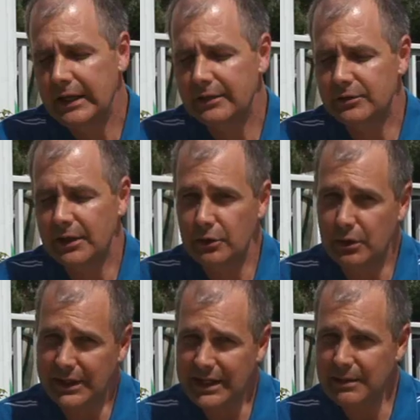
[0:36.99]
is that you
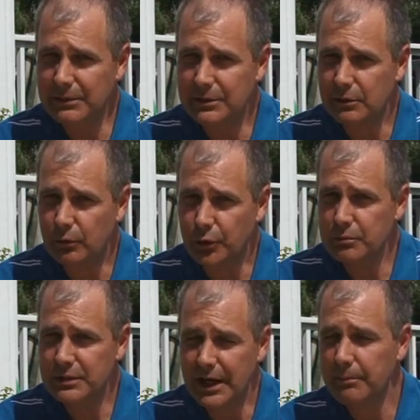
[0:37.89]
can keep this at
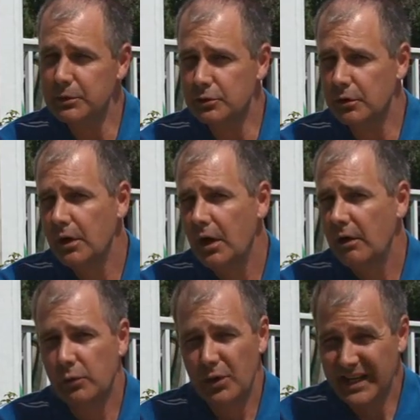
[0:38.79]
room temperature
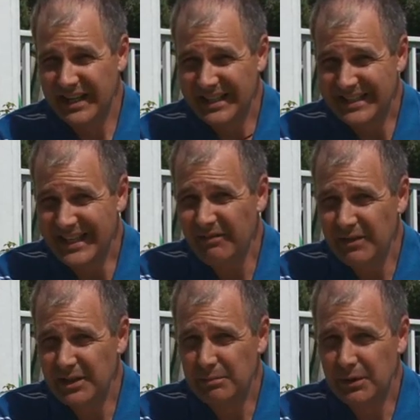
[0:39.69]
for an
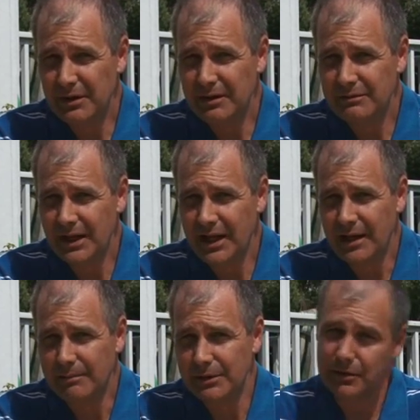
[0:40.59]
indefinite period of
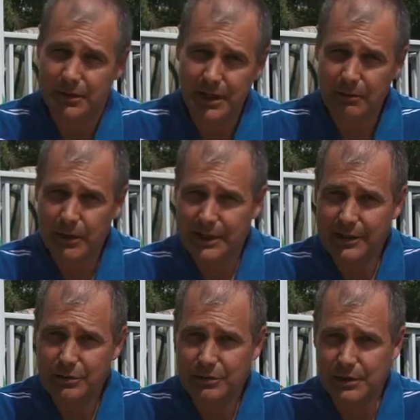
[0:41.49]
time until you get ready to
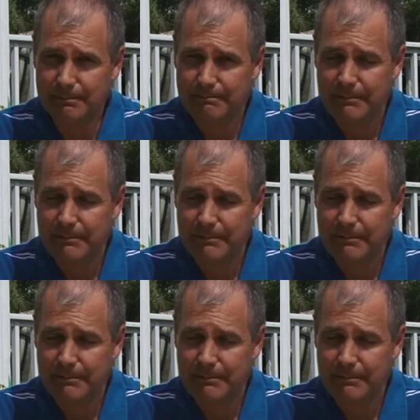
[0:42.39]
use it.